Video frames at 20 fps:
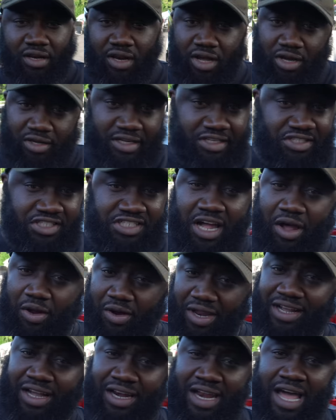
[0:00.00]
Look, it
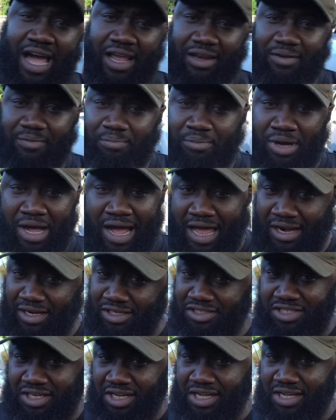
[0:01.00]
sounds like a lot, but
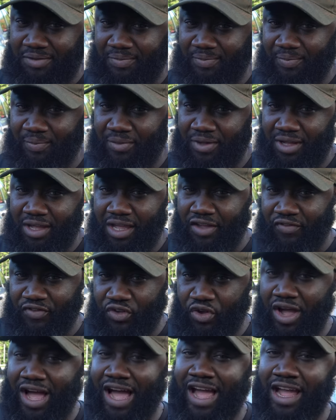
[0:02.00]
honestly, if
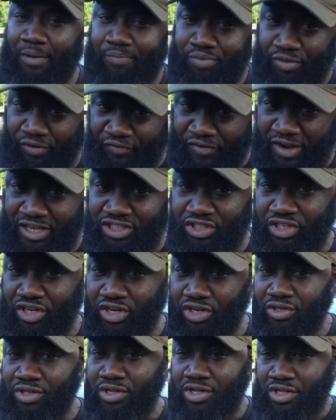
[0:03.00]
you hire a
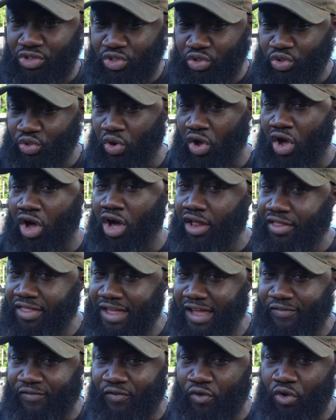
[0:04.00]
professional to do all
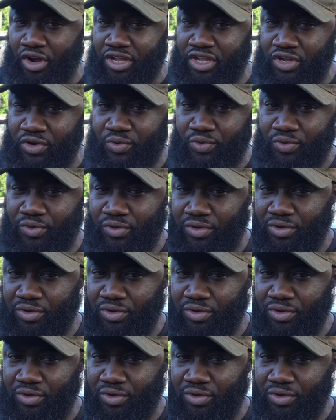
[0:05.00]
that for you,